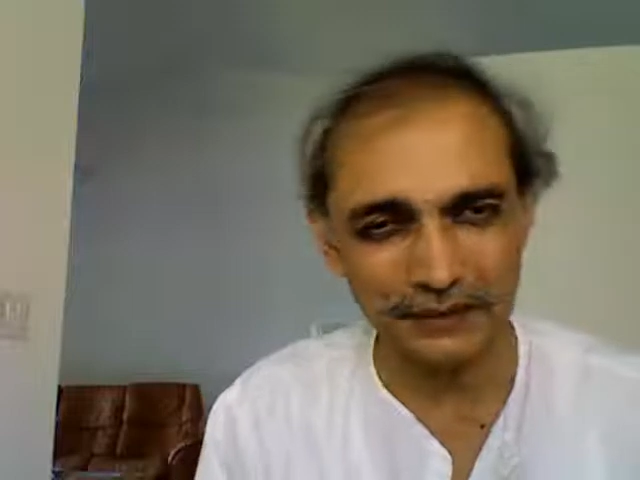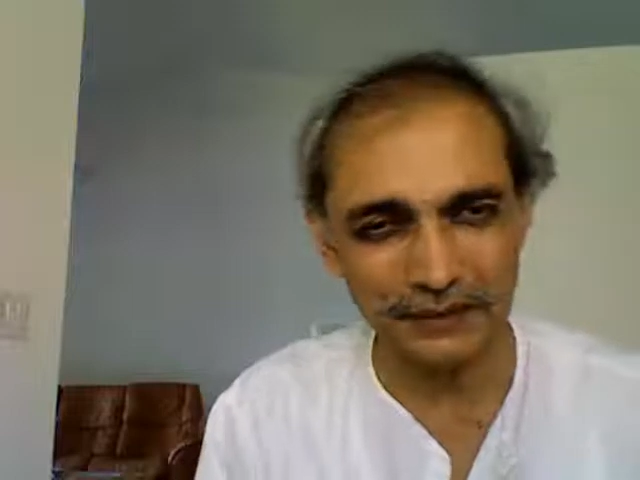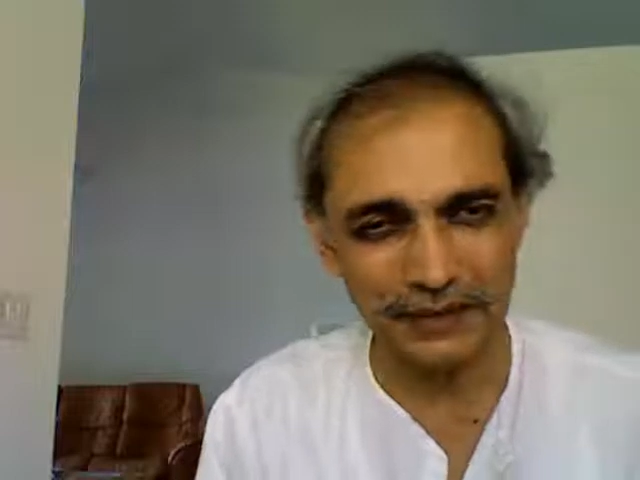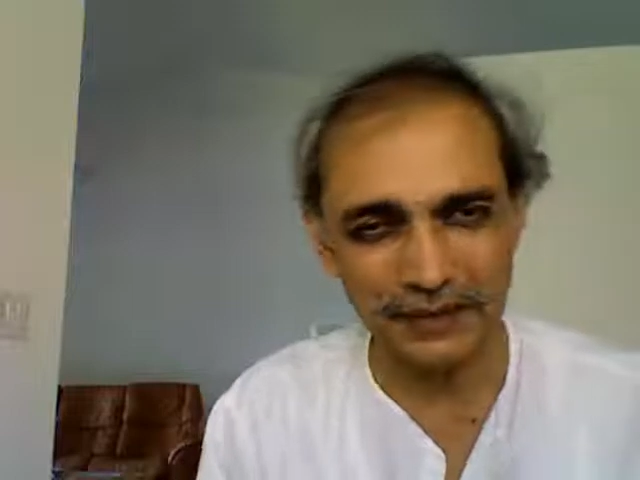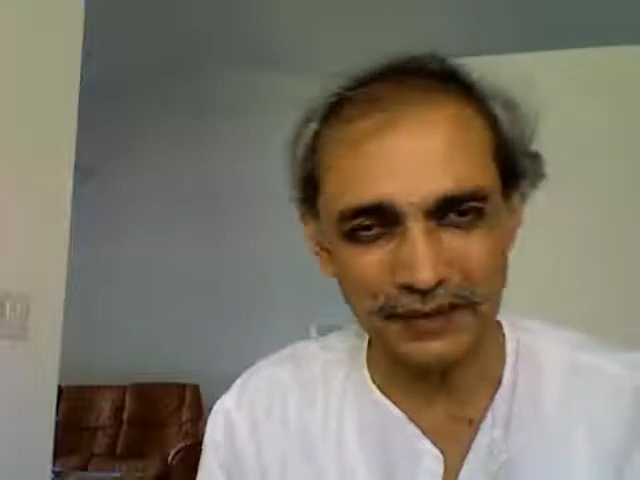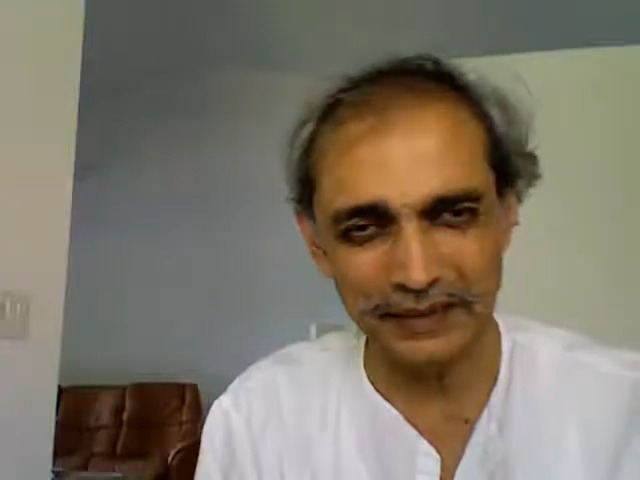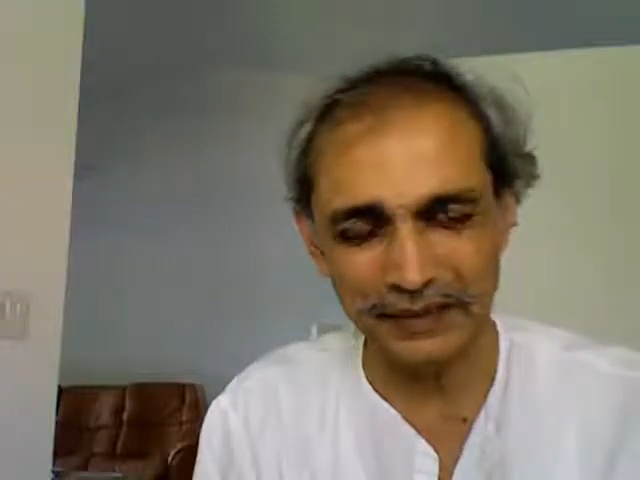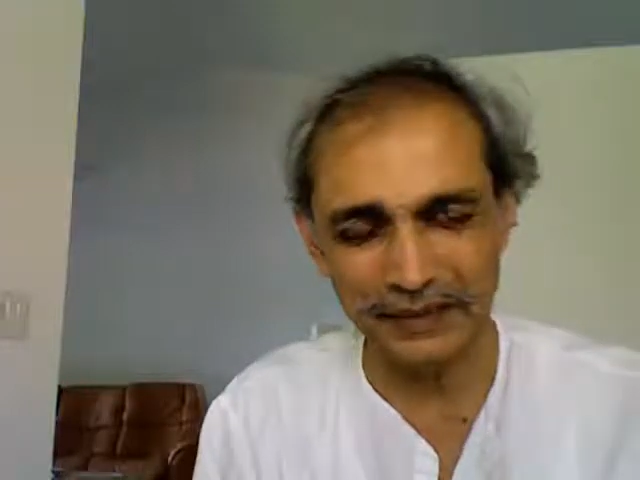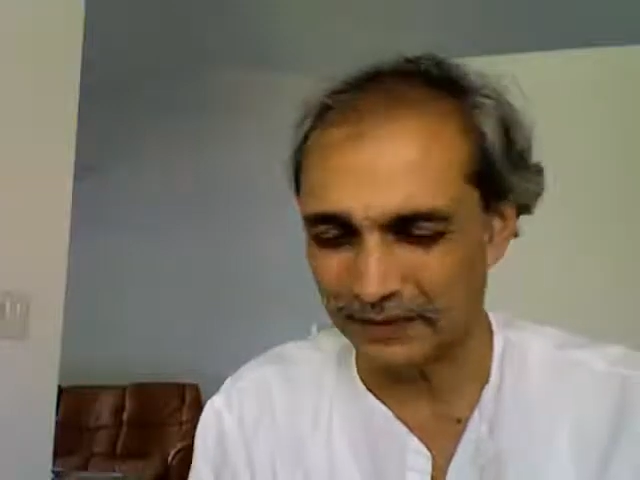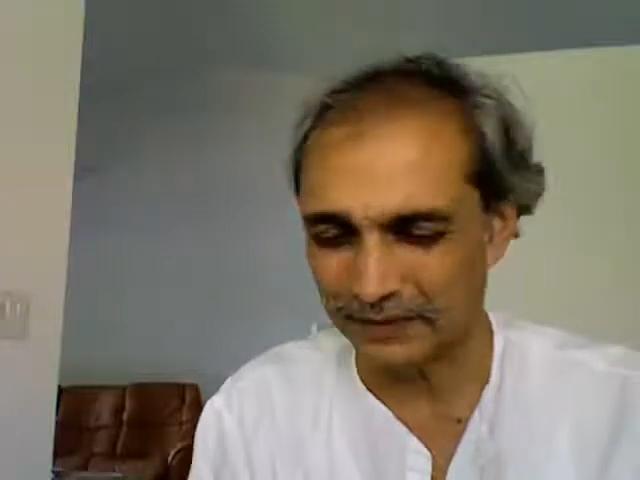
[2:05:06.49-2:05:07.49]
Mada,
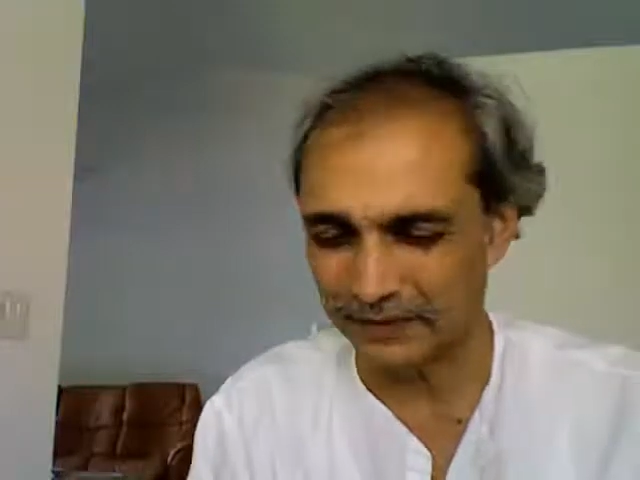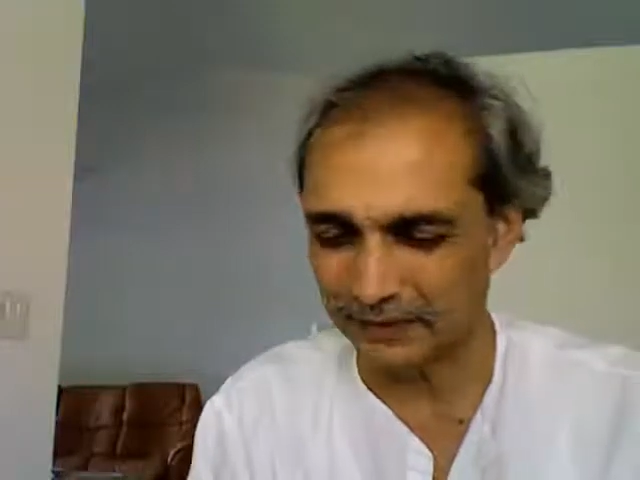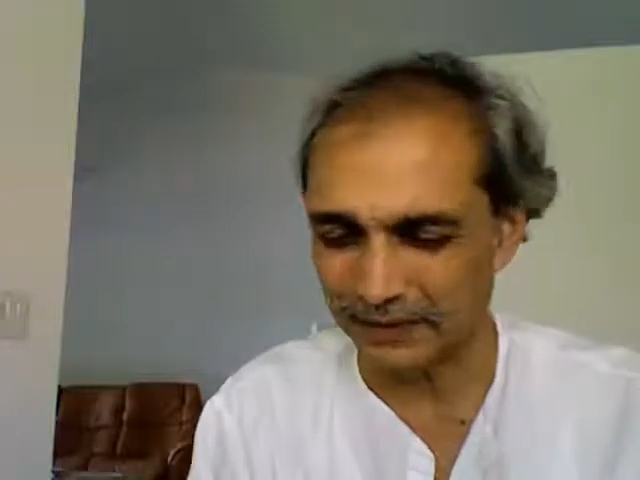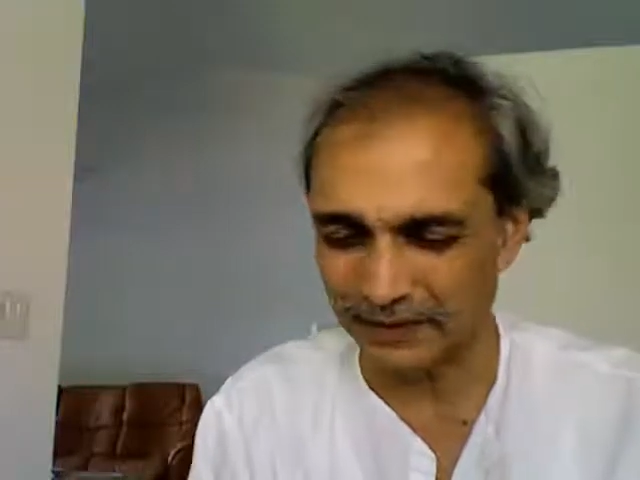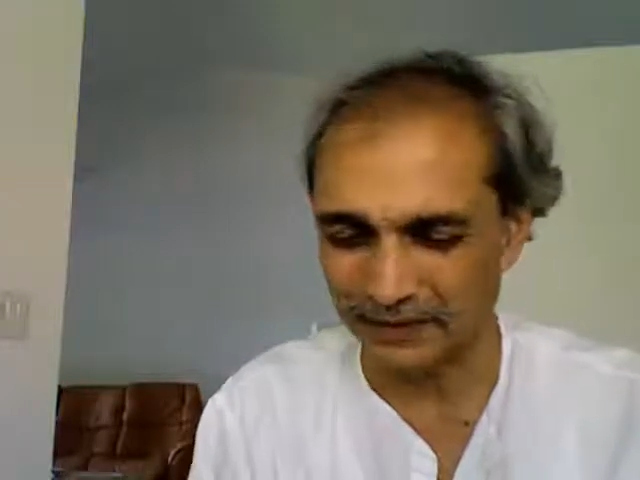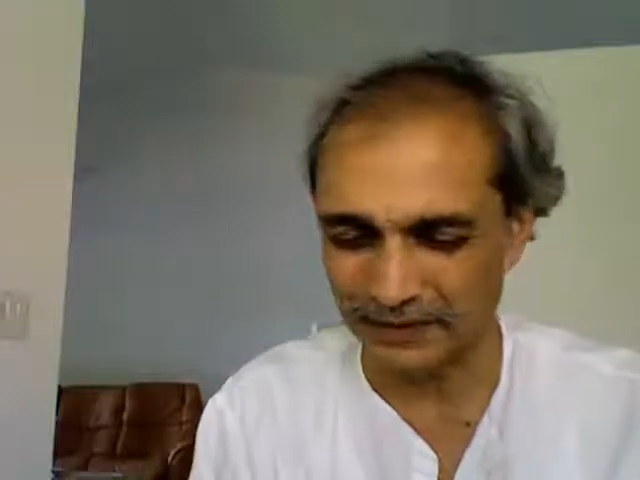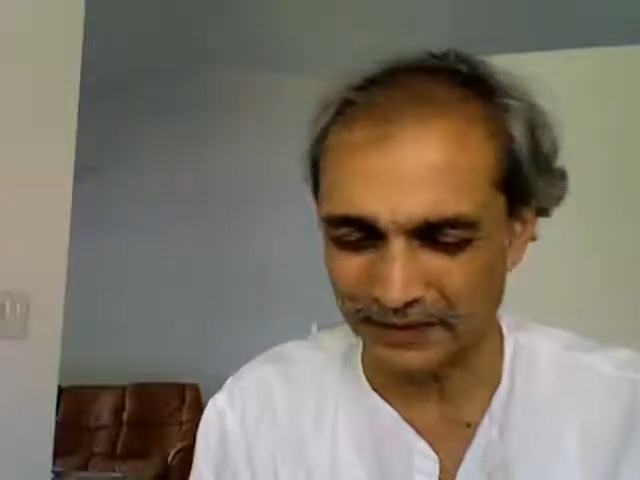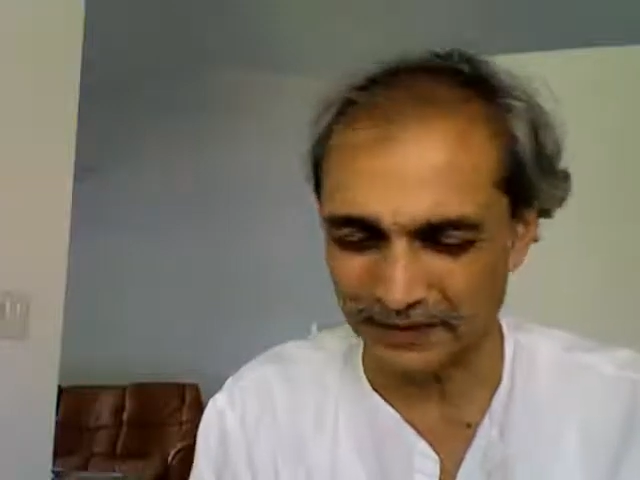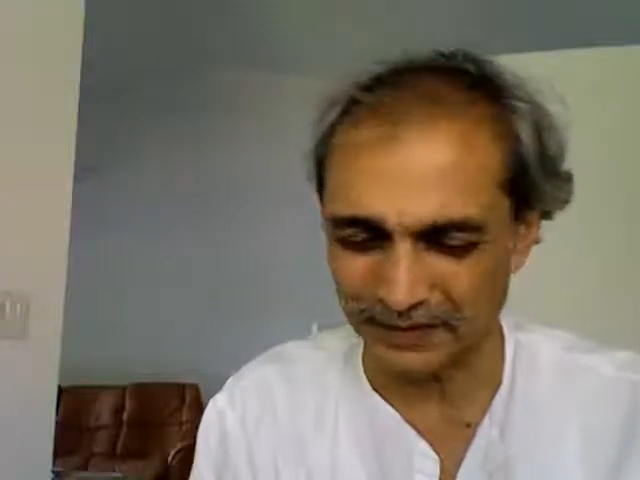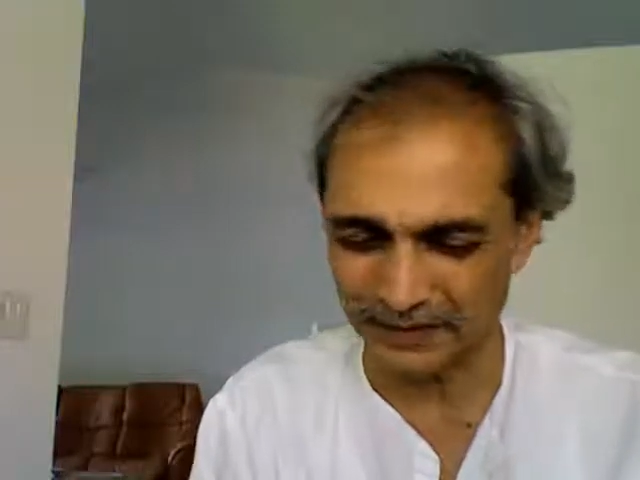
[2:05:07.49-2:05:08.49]
everybody.
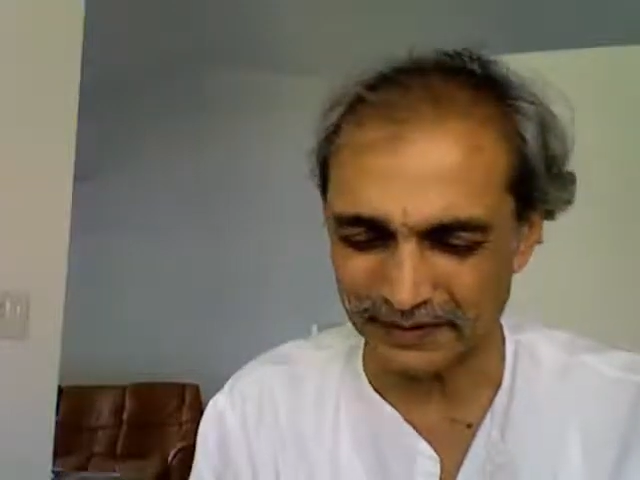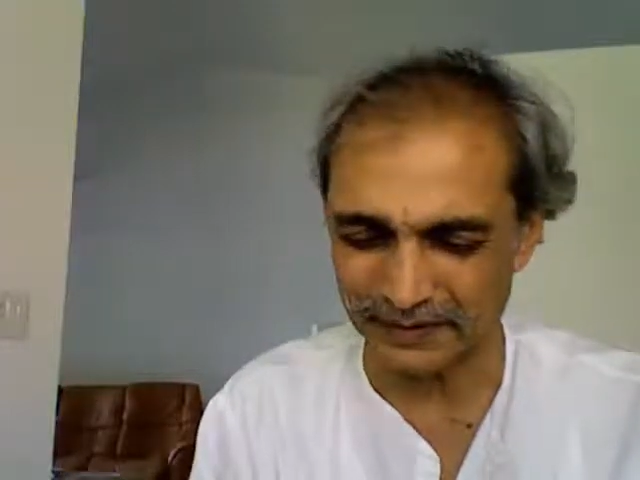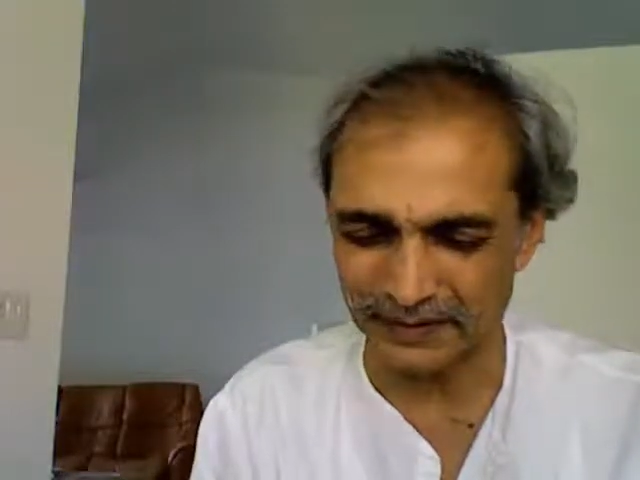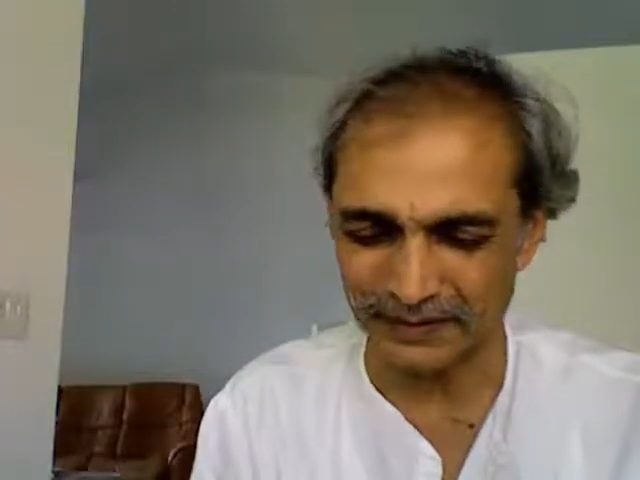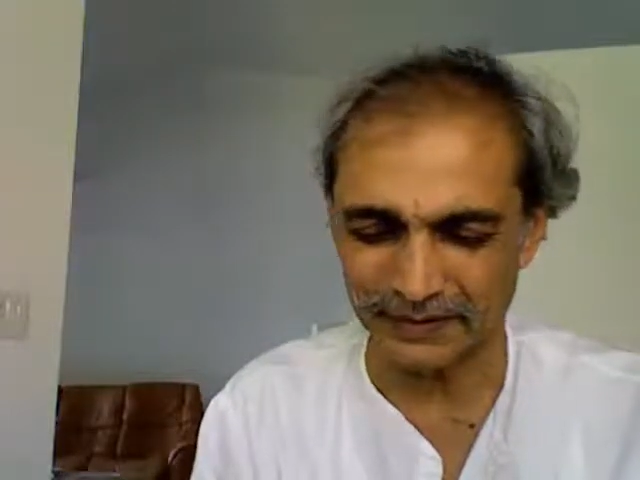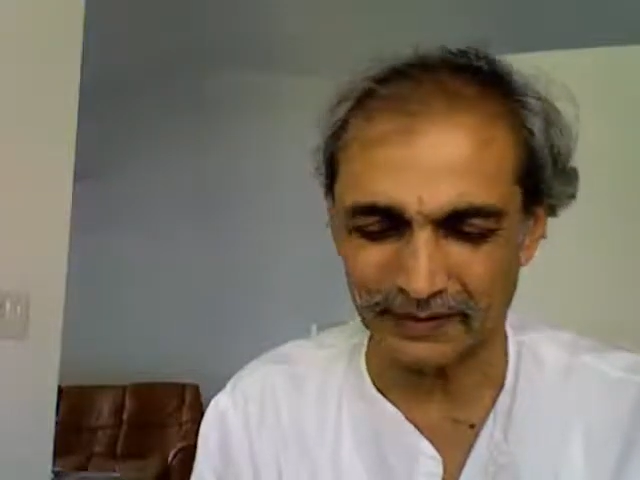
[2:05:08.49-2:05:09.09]
Jai Satchidanand.